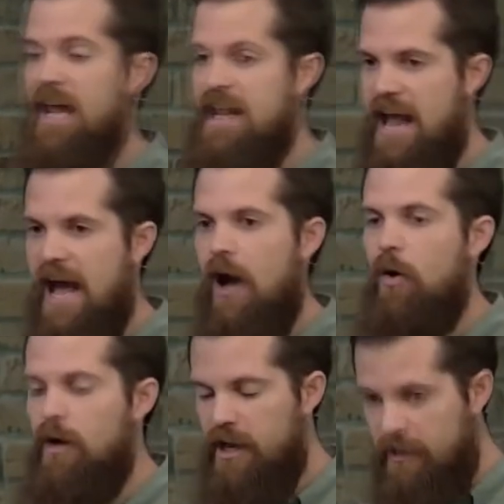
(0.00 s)
and
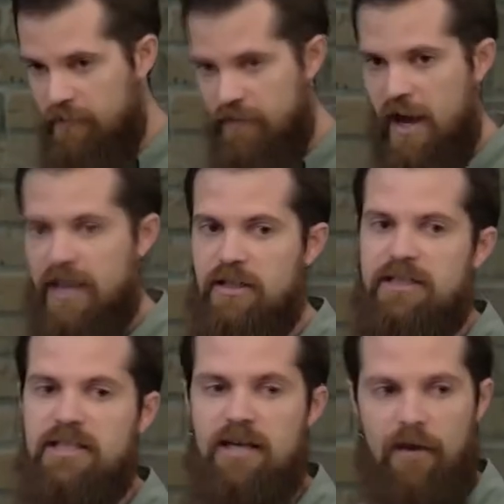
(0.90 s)
now
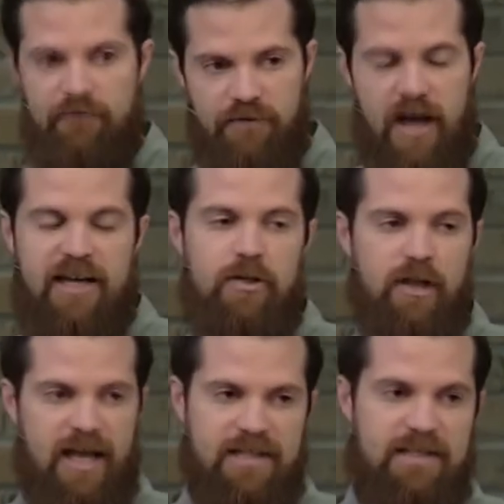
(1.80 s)
finally a
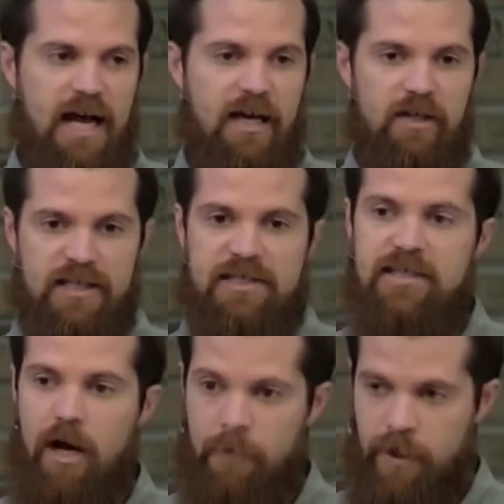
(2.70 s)
final exile
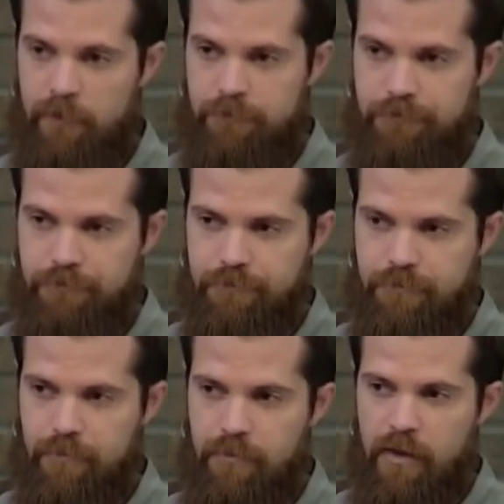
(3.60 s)
is coming.
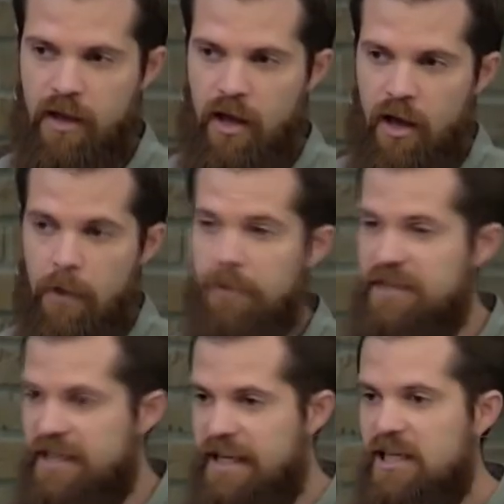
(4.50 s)

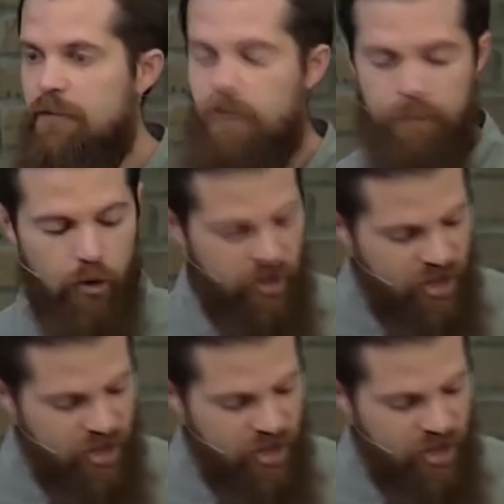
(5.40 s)
But the end of the book,